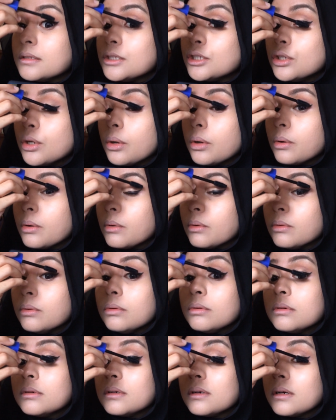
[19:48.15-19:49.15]
So
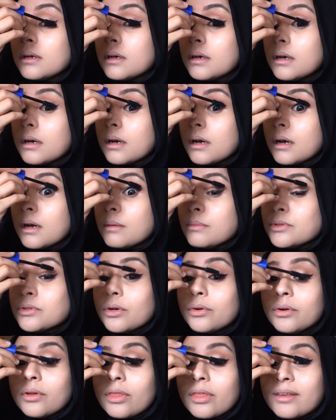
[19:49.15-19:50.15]
I'm
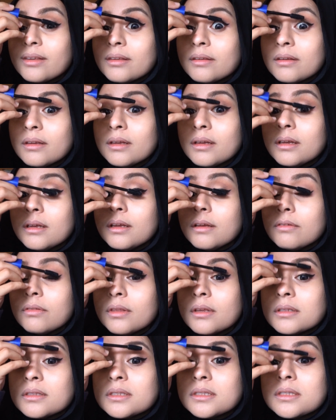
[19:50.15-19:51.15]
sorry if
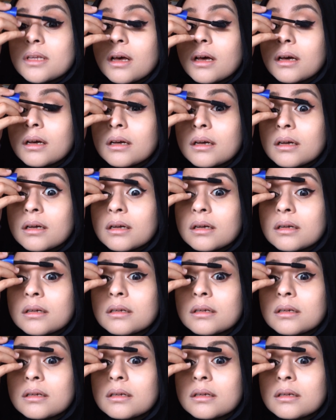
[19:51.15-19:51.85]
this sucked.